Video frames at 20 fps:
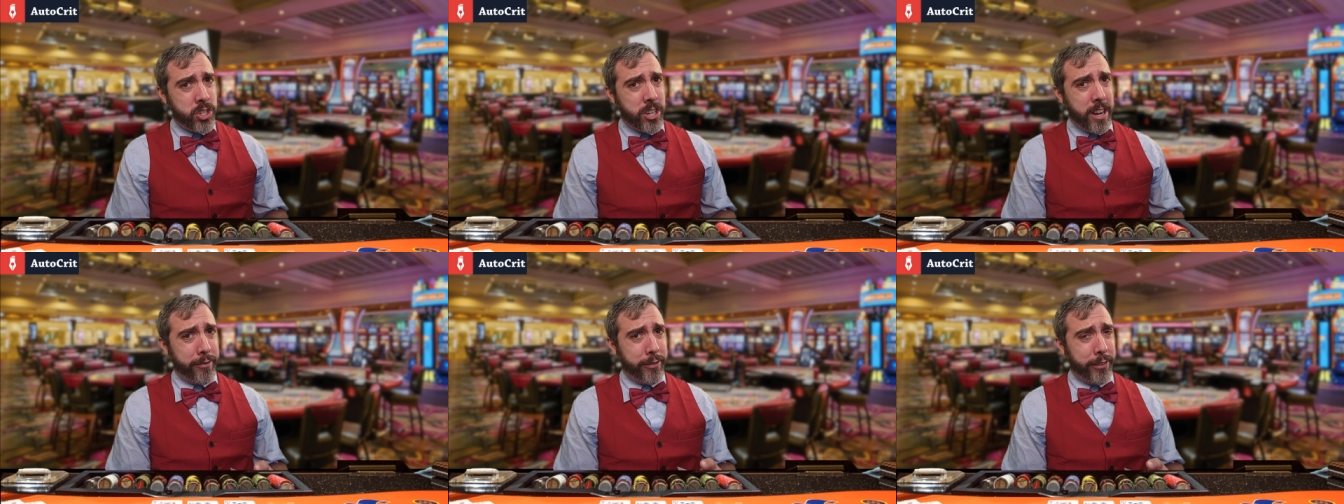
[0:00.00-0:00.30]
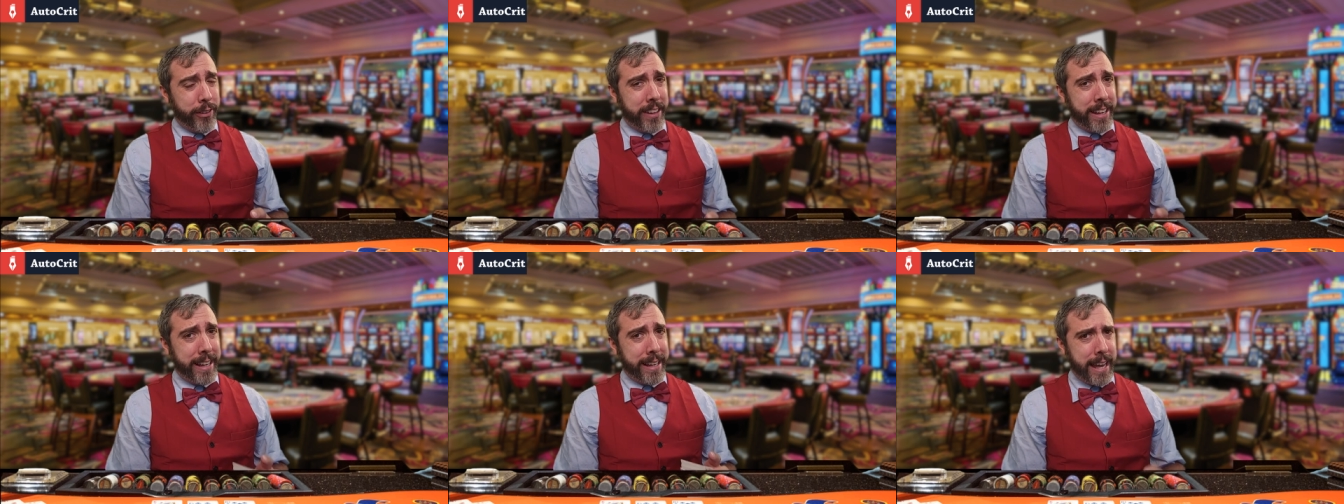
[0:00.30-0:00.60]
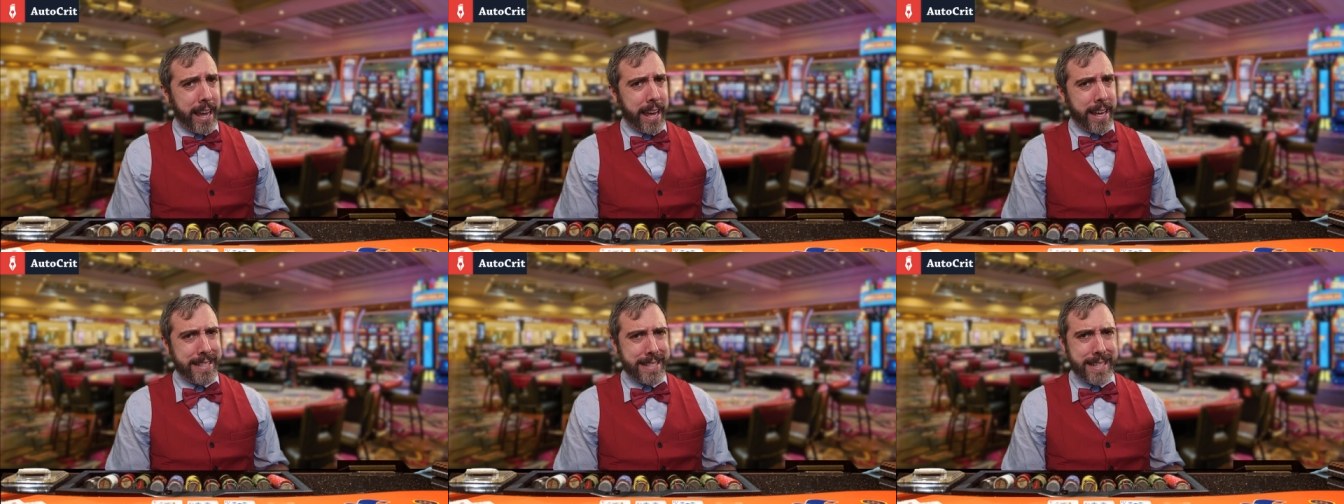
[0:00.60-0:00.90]

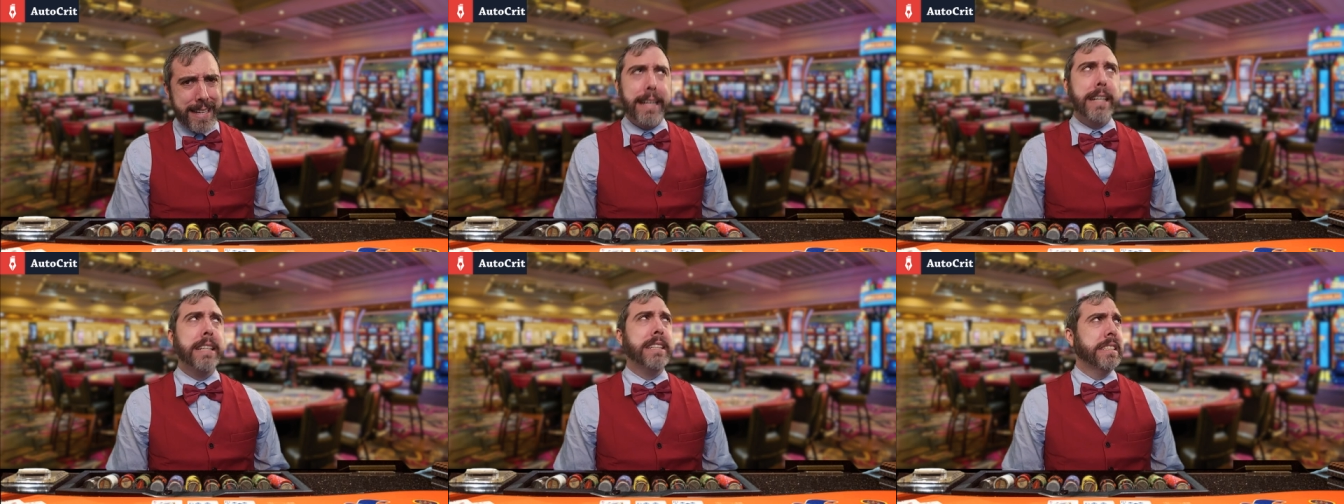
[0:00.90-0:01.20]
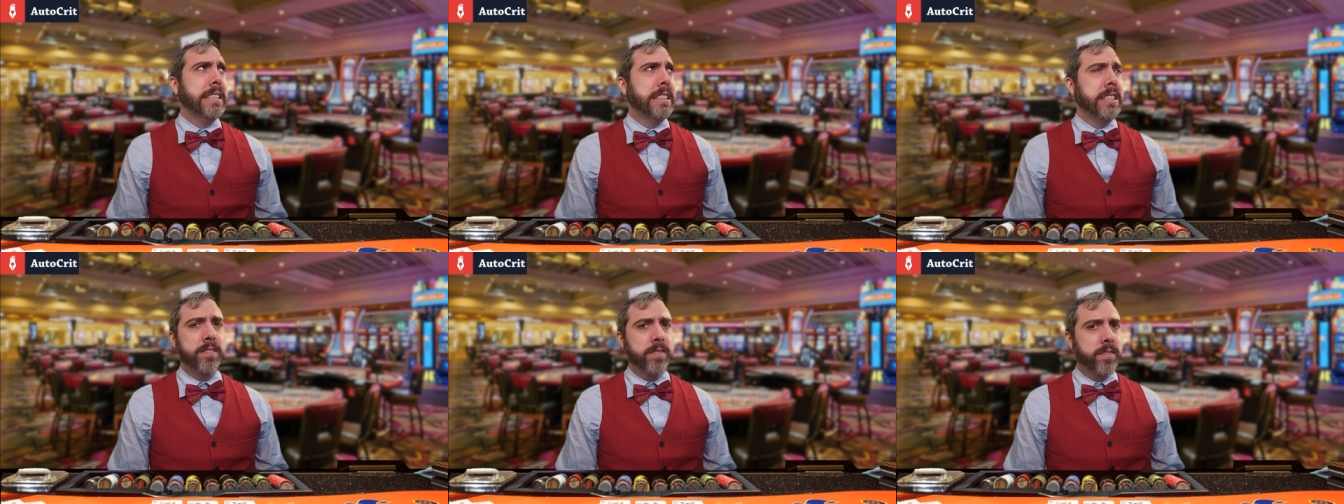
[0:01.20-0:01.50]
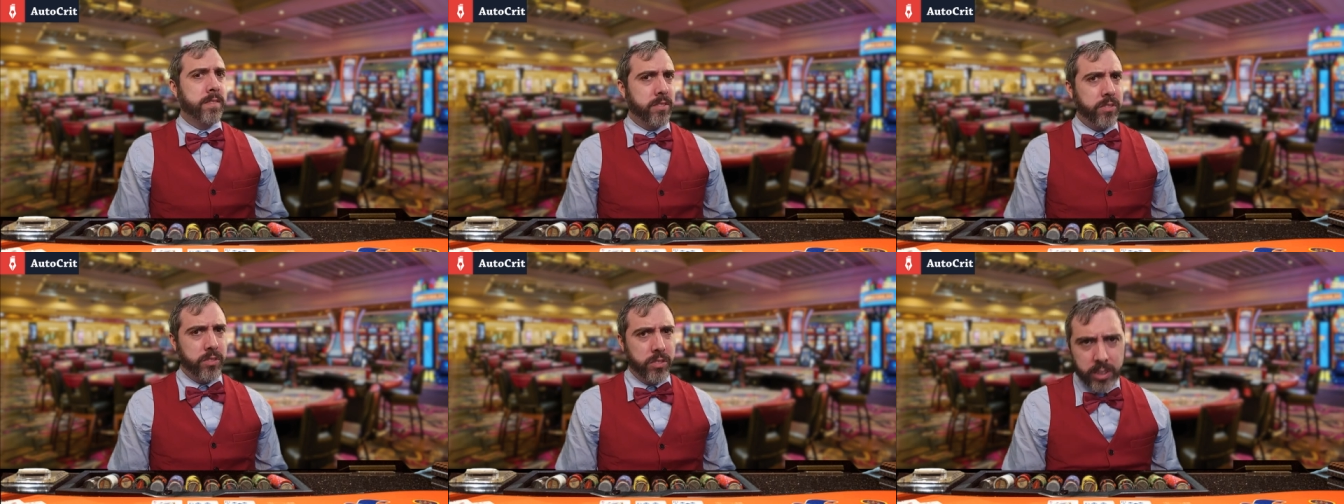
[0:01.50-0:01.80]
shuffling and uh,
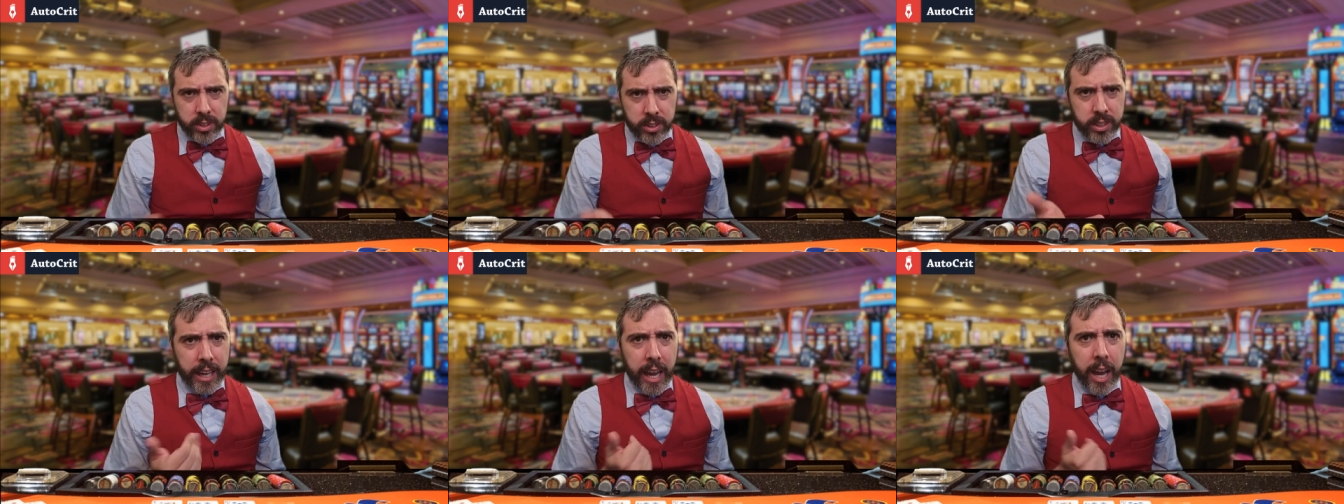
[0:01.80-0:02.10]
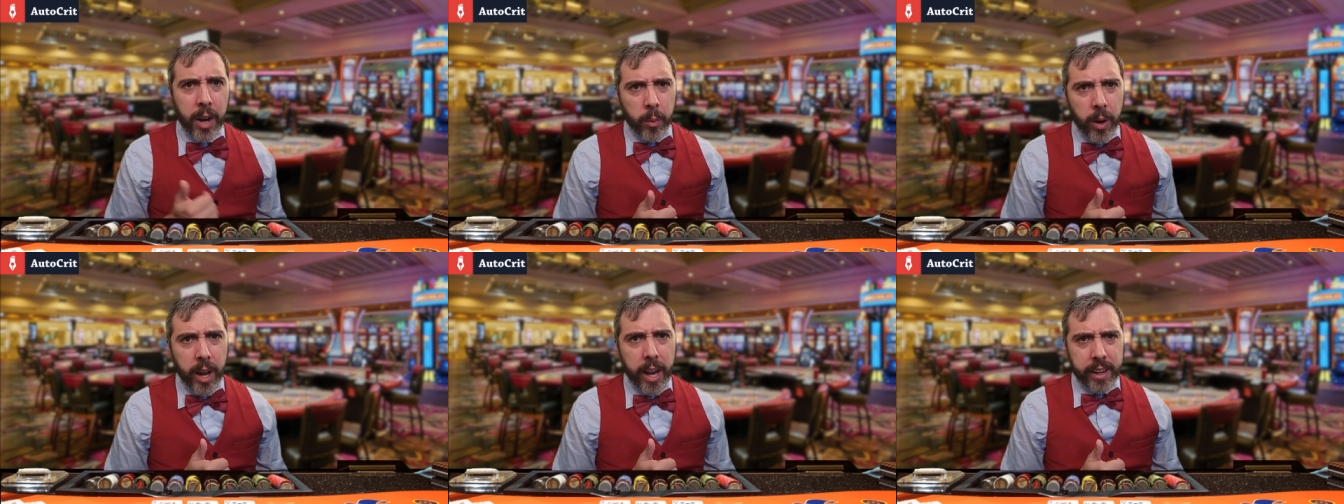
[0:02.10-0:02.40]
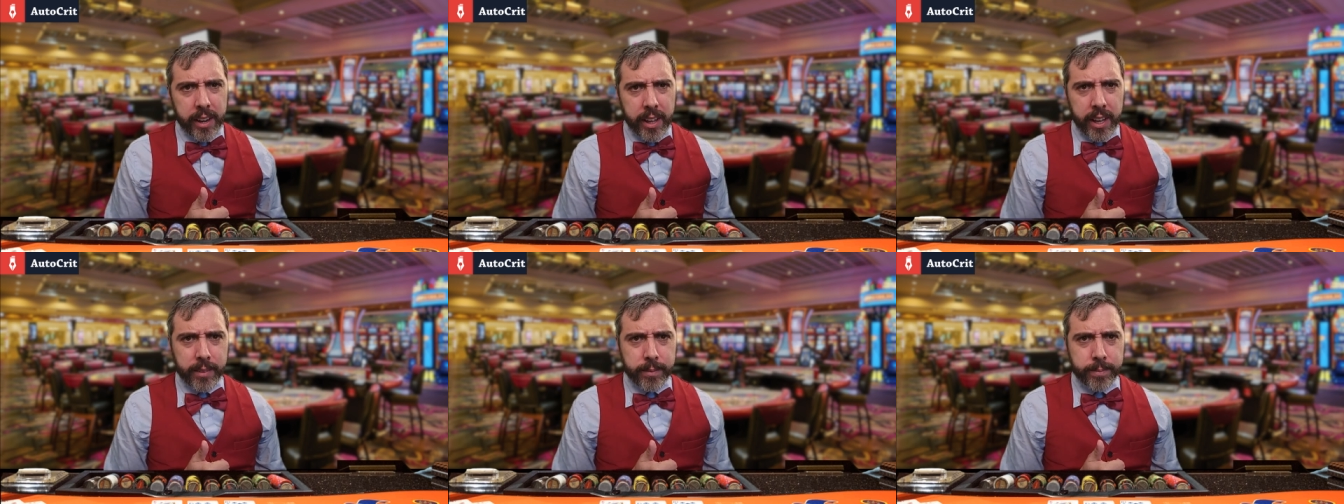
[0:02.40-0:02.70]
get
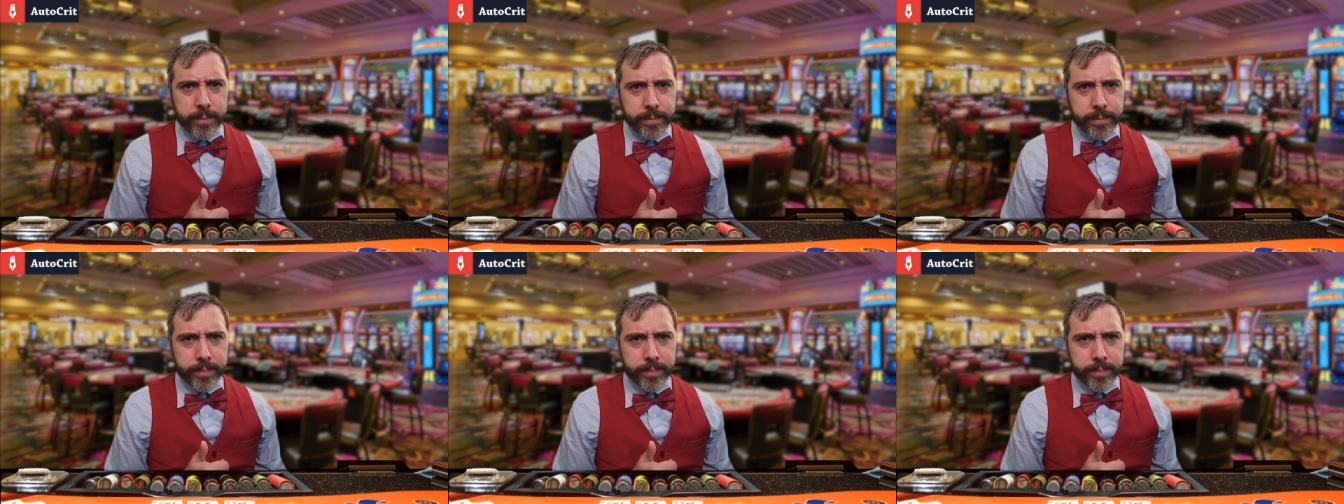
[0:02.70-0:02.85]
writing.